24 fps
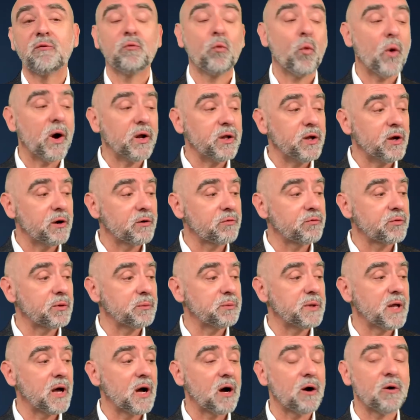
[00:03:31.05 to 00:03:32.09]
1 year from
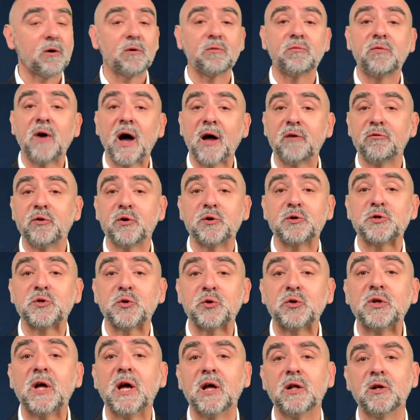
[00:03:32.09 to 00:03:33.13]
now or 5 years or
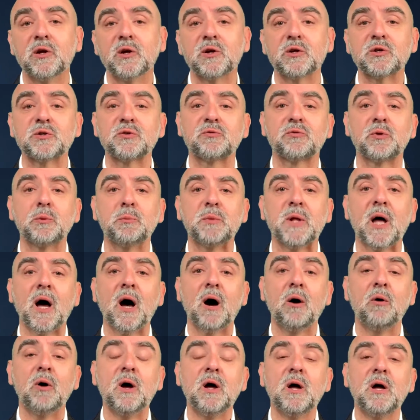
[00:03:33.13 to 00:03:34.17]
10 years from now.